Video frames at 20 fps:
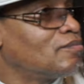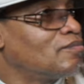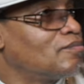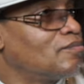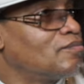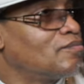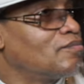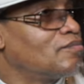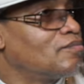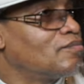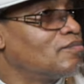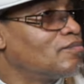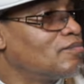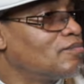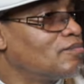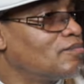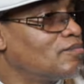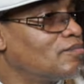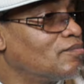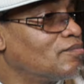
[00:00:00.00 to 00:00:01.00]

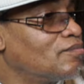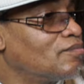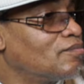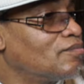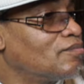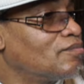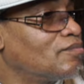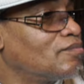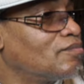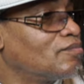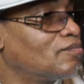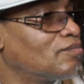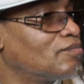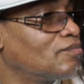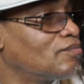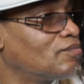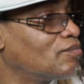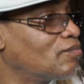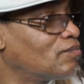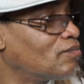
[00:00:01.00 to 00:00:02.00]

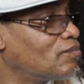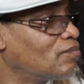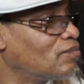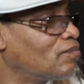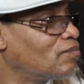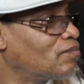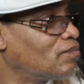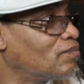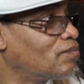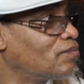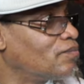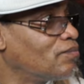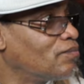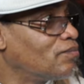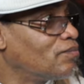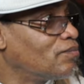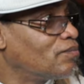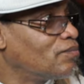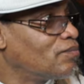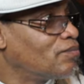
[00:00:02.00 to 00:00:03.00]

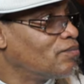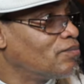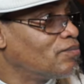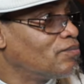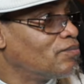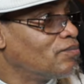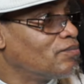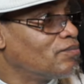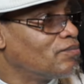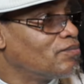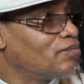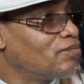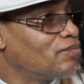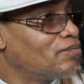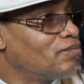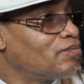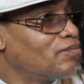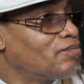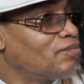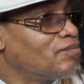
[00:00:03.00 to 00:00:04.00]

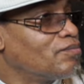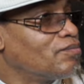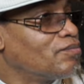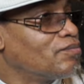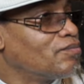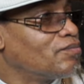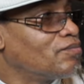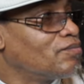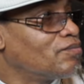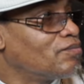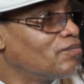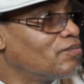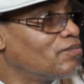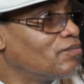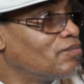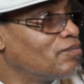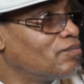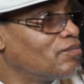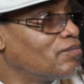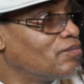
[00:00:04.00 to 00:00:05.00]

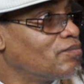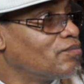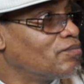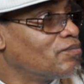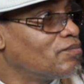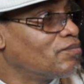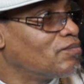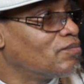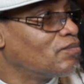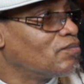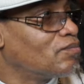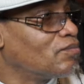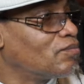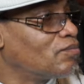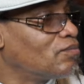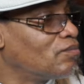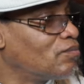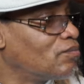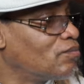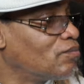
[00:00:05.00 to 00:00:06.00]
(not speaking)